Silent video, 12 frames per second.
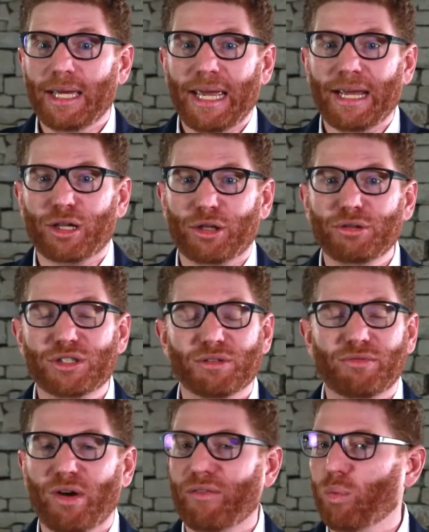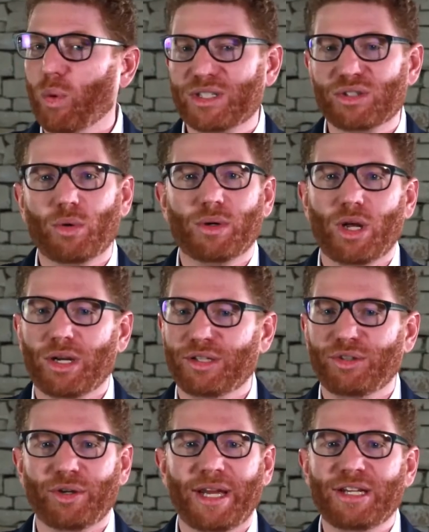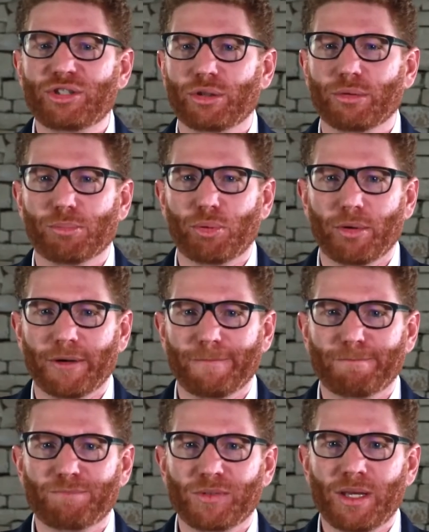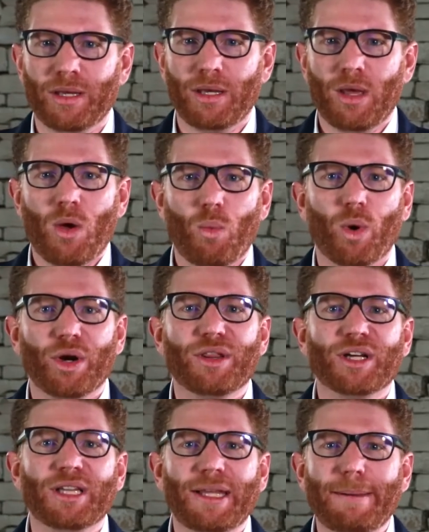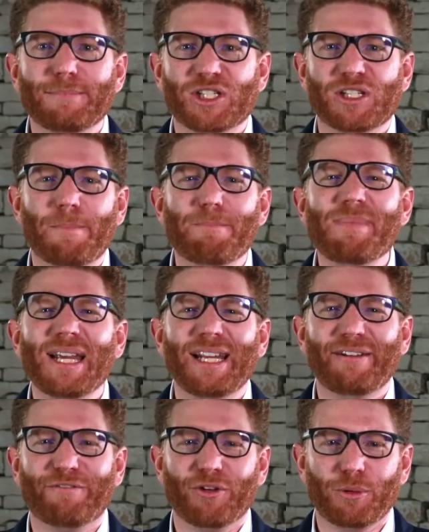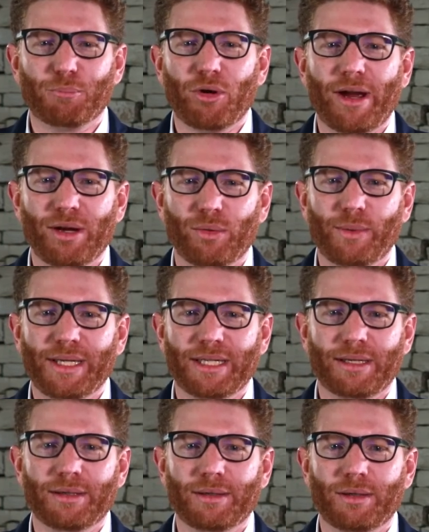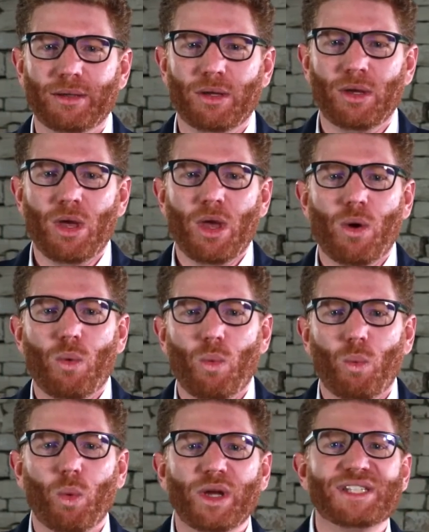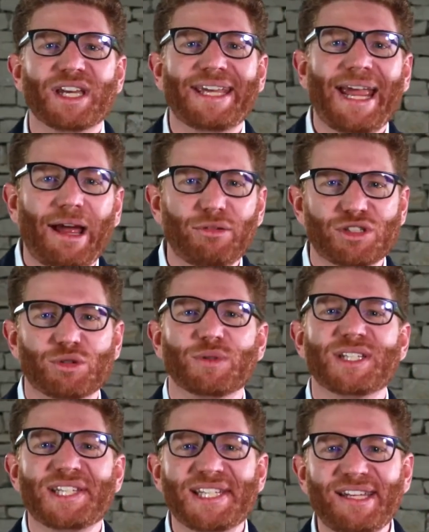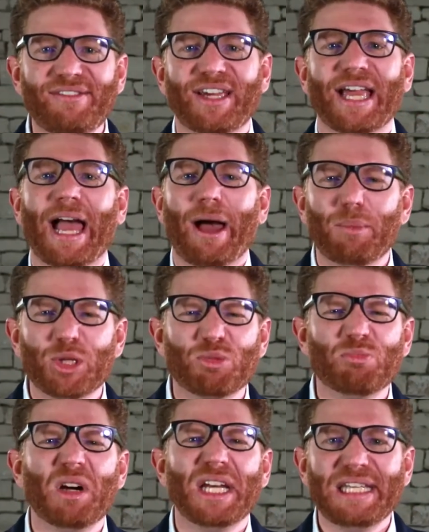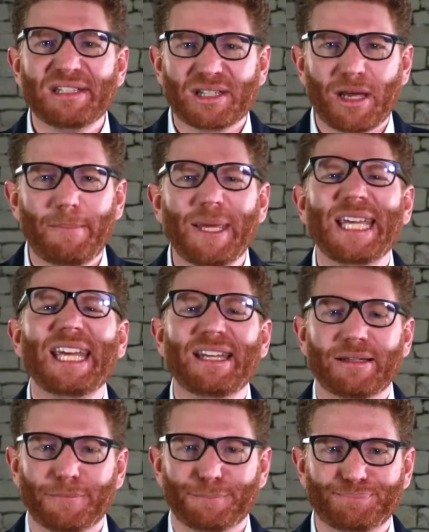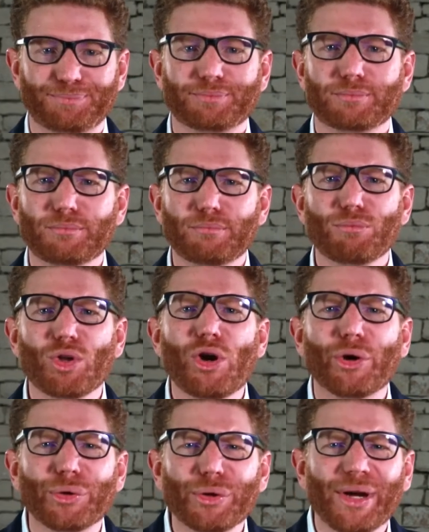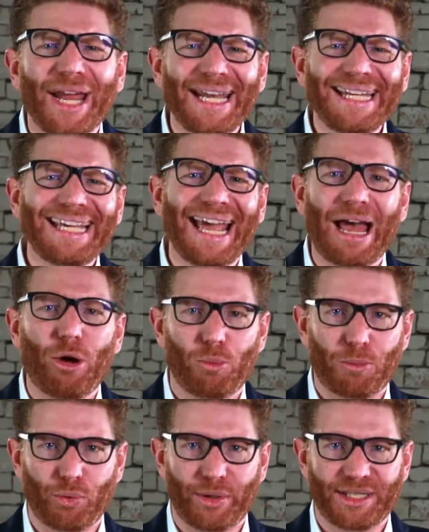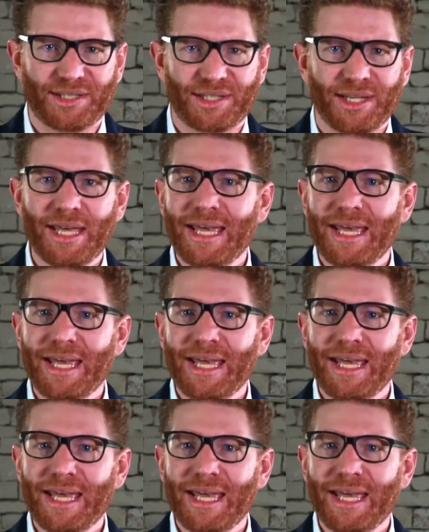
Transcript: inclusive of what's going on in your aging report. What are the claims submitted for the prior week? What's accounts receiving? How much money is coming in? Are there any out points?